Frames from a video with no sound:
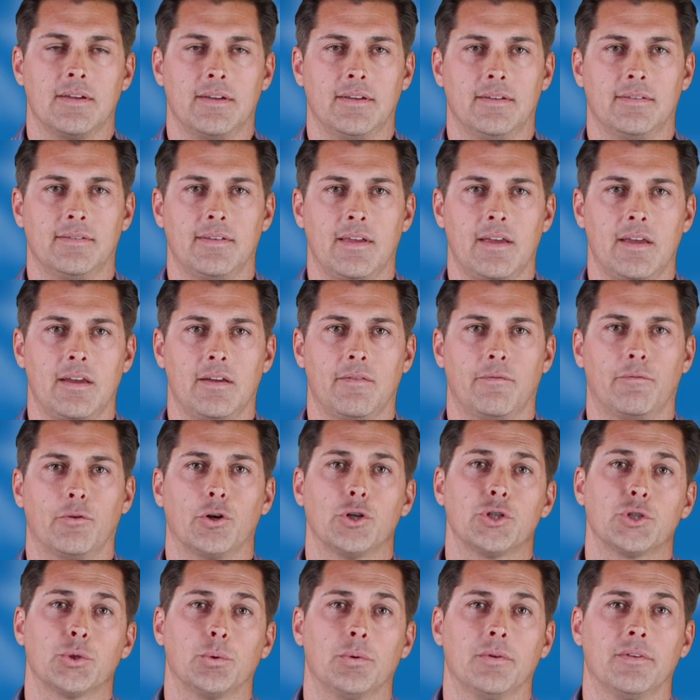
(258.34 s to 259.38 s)
is a
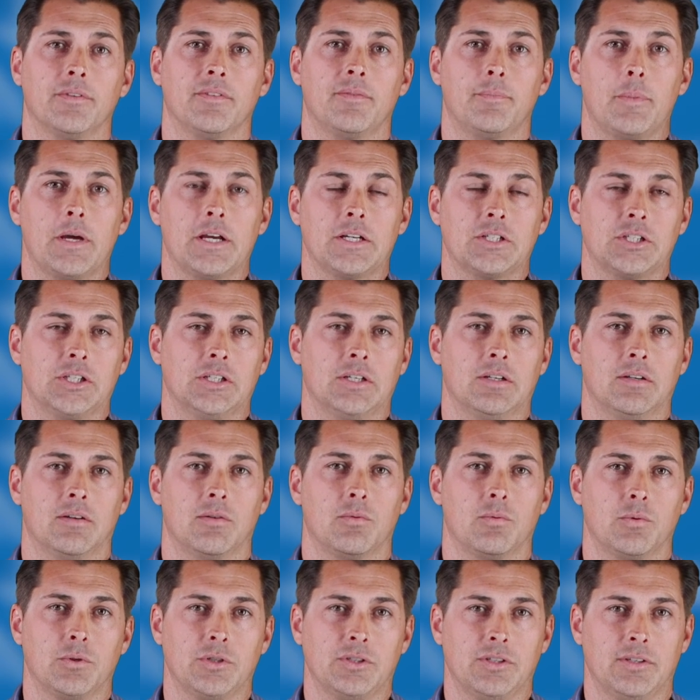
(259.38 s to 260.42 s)
virtual inspection,
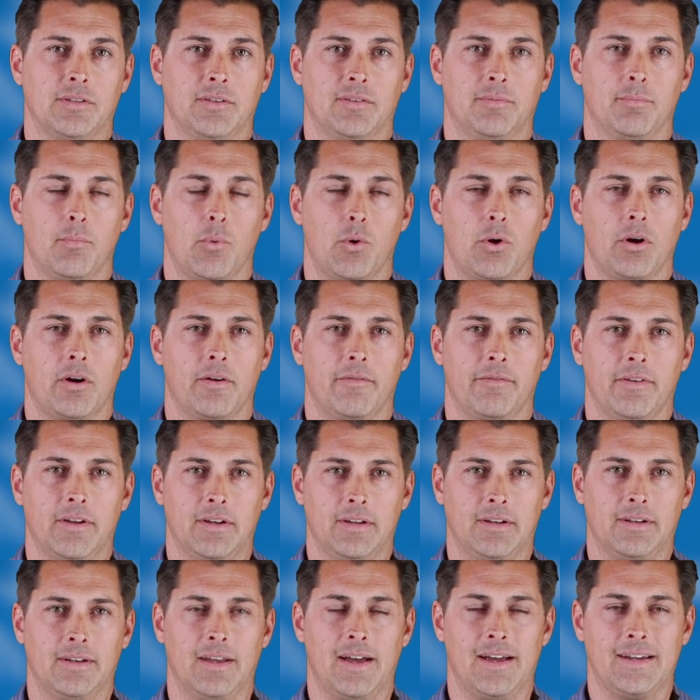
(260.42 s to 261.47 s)
which is more of
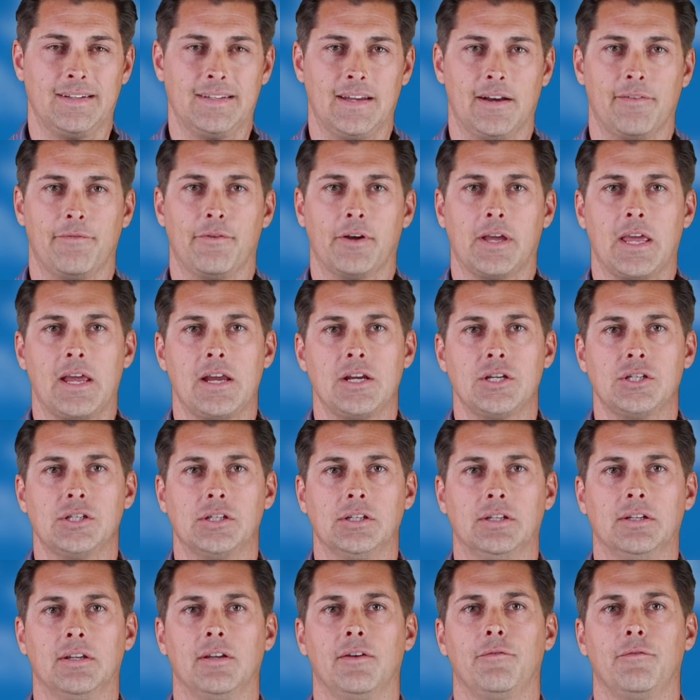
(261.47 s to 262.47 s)
an identification.